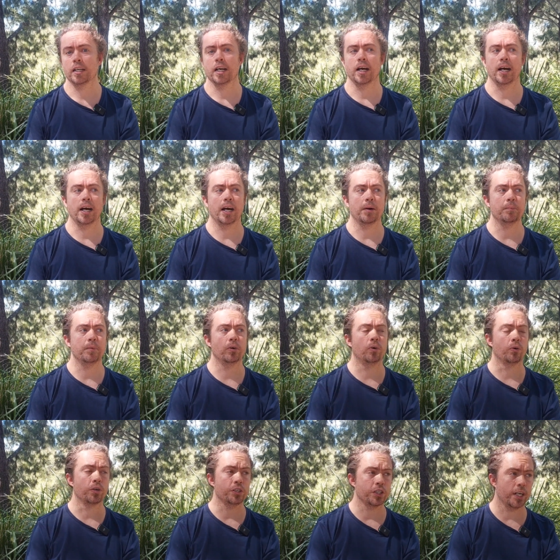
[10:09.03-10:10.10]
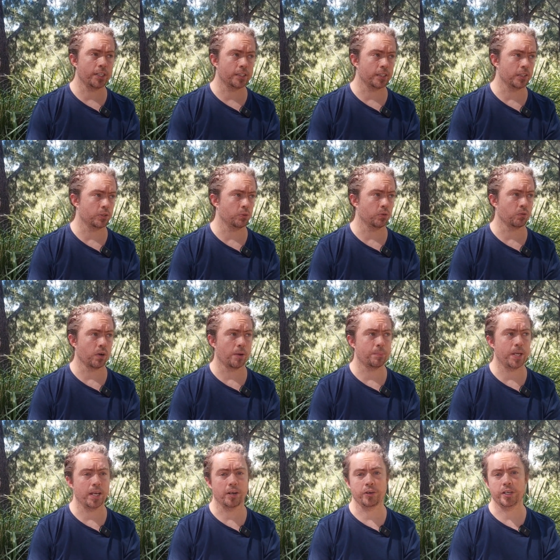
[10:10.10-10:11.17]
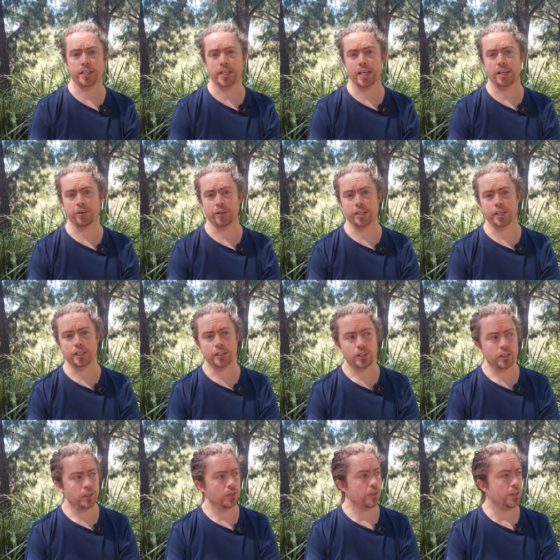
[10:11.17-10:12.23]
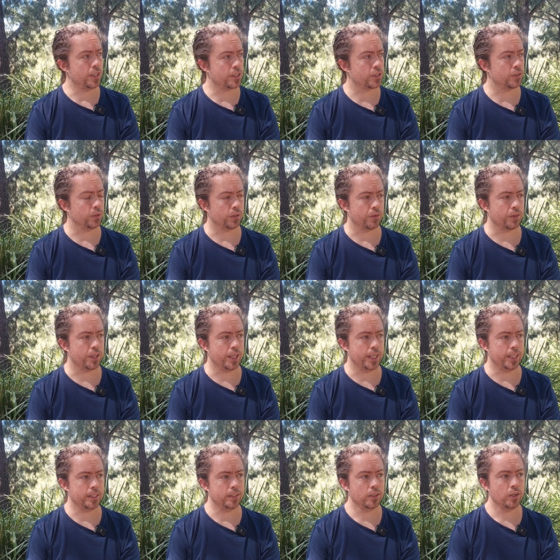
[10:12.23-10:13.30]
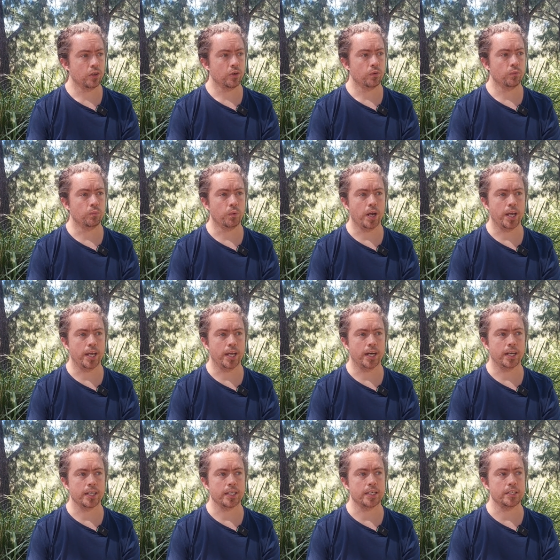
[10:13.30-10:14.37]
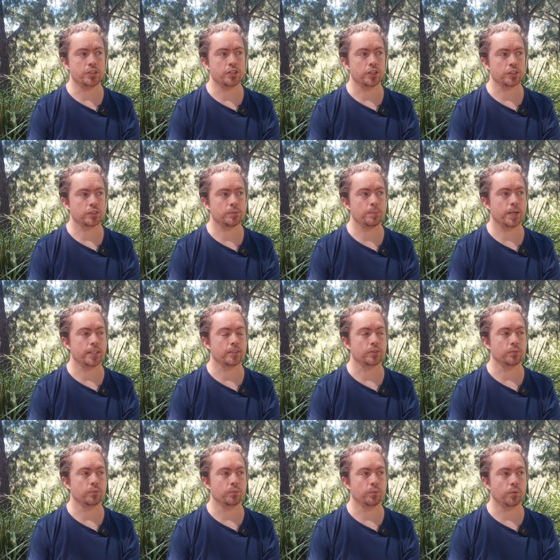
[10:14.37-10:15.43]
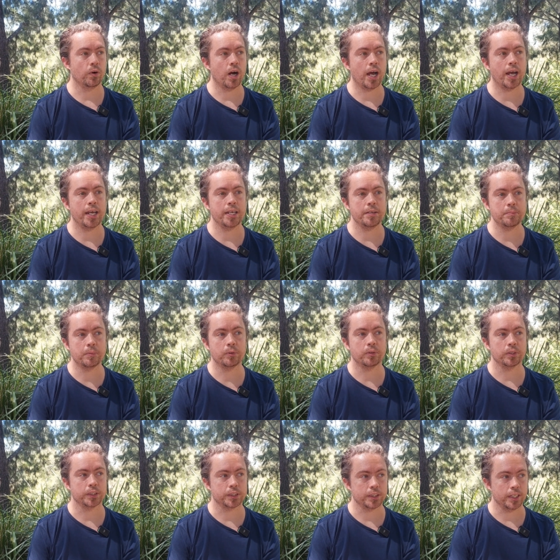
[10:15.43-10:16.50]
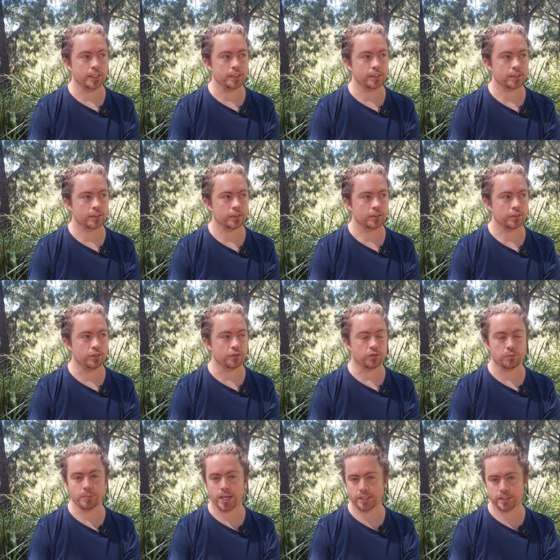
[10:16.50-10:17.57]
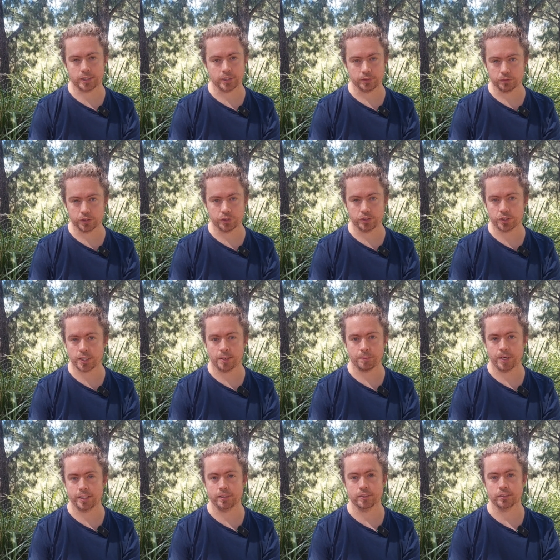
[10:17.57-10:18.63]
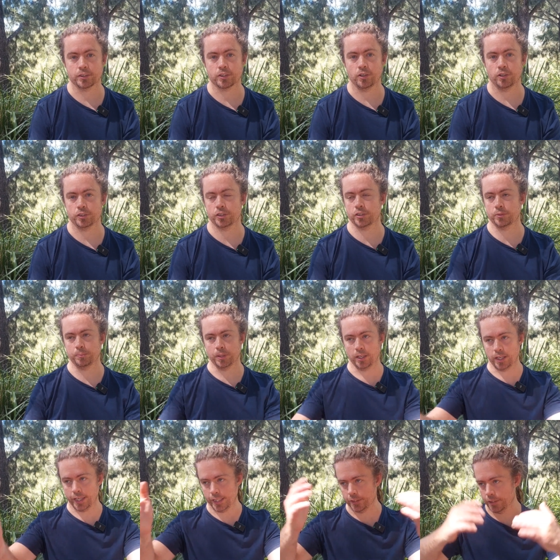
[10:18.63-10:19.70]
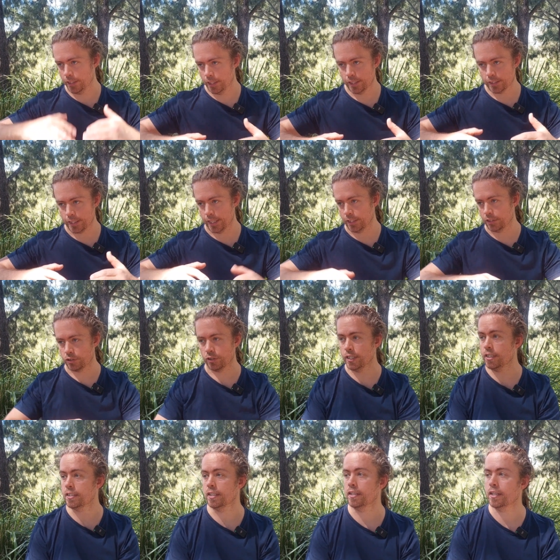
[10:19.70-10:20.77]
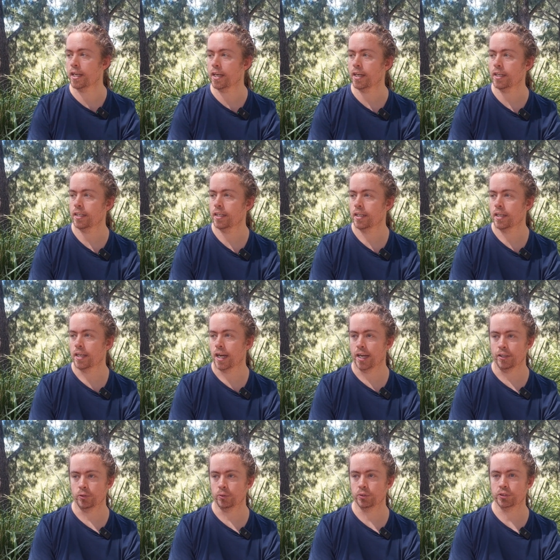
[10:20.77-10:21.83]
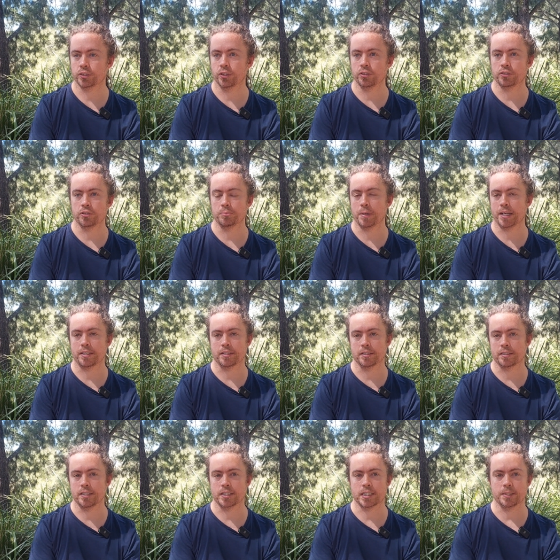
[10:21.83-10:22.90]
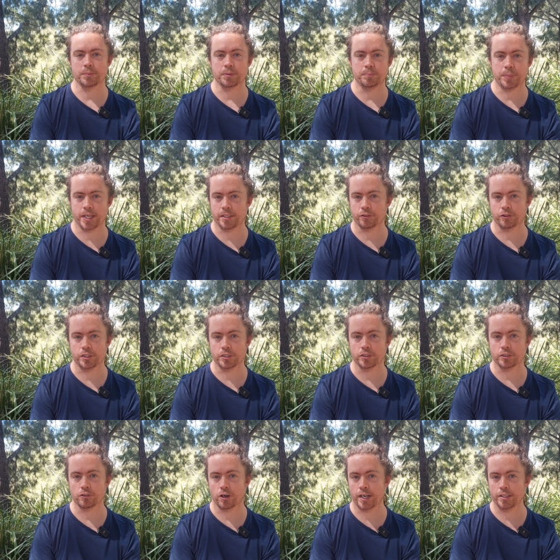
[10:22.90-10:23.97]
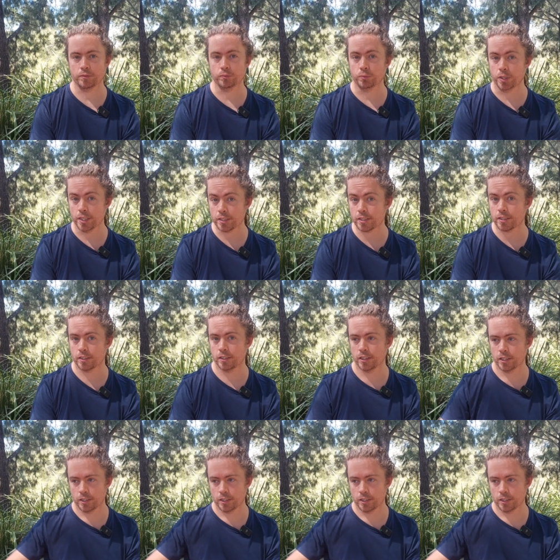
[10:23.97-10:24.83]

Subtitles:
or adjacent to a riparian area, this sort of thing, where it just makes way more sense to dramatically reduce our maintenance costs by getting trees in there, and also to make the systems better integrate with